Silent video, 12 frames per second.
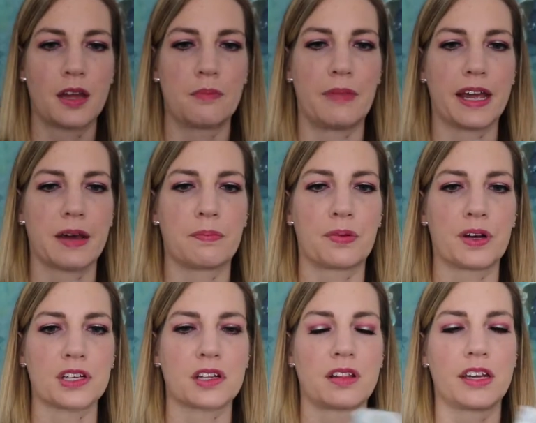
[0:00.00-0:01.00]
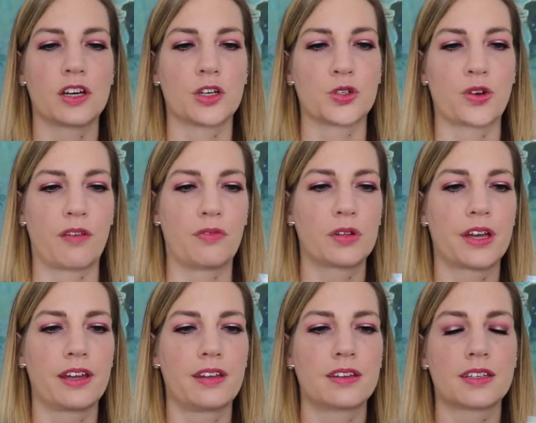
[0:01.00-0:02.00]
makeup brush cleaner travel
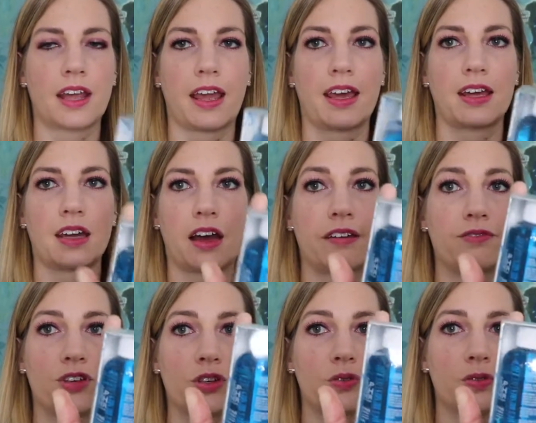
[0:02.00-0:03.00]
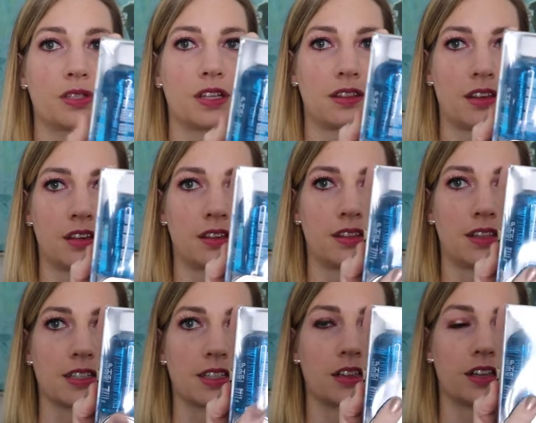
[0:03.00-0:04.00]
kit, and I've used
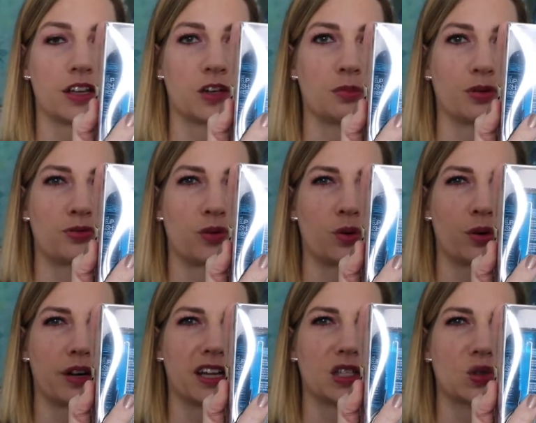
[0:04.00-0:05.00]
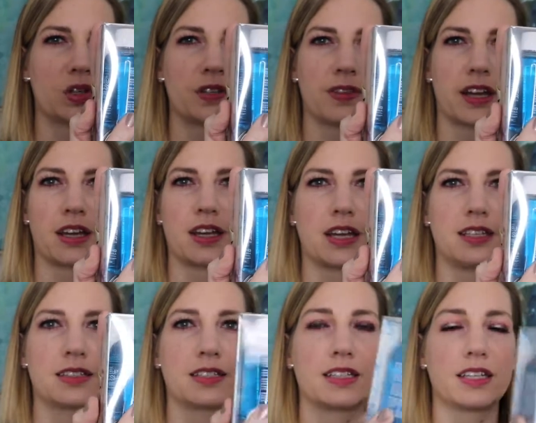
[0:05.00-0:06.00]
this cleaner before. It's sort of like an
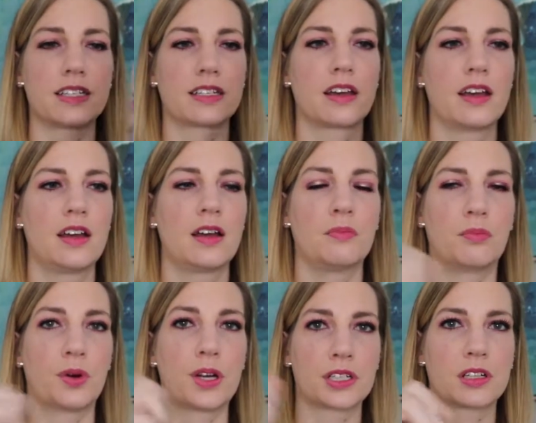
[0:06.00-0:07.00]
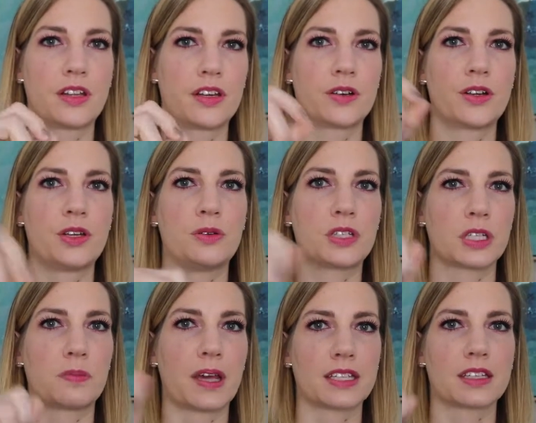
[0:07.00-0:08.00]
instant brush cleaner. You
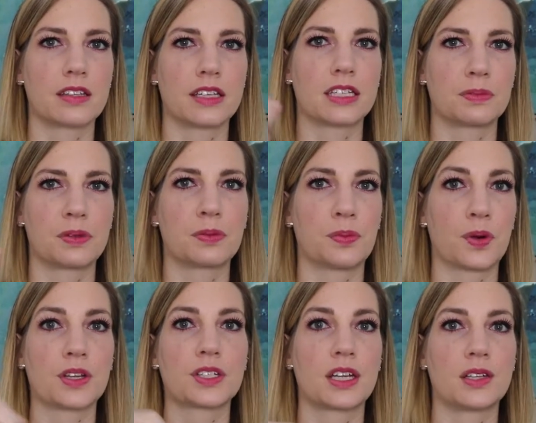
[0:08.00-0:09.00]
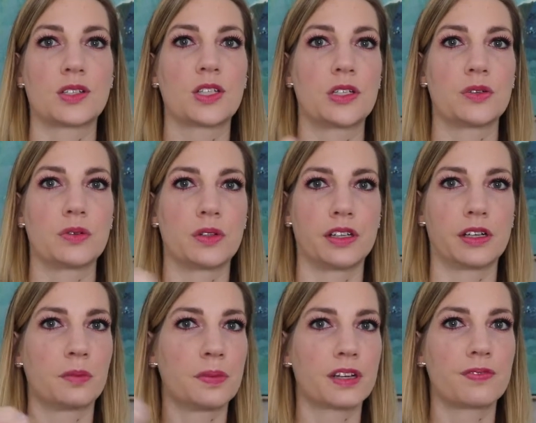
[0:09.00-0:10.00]
just basically dip your brush into a
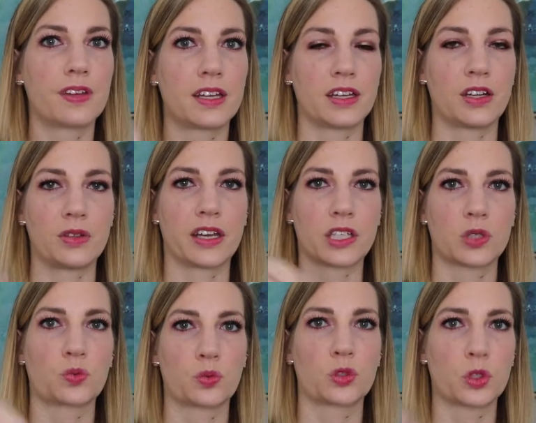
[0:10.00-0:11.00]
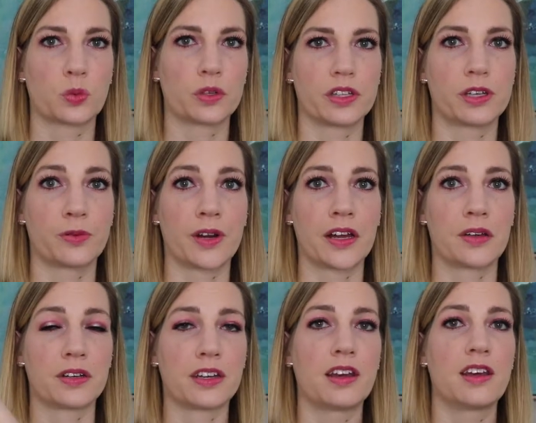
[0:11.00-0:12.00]
little bit of it and you like swirl it
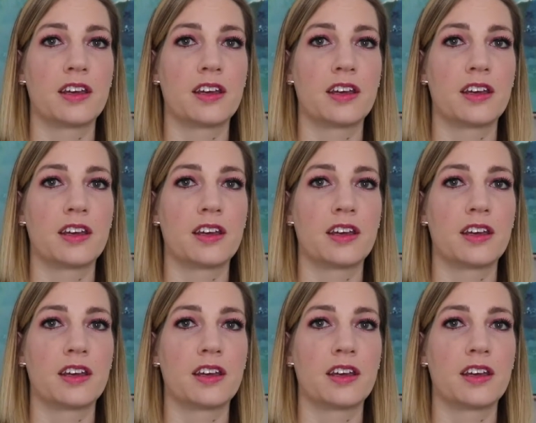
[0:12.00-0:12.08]
around.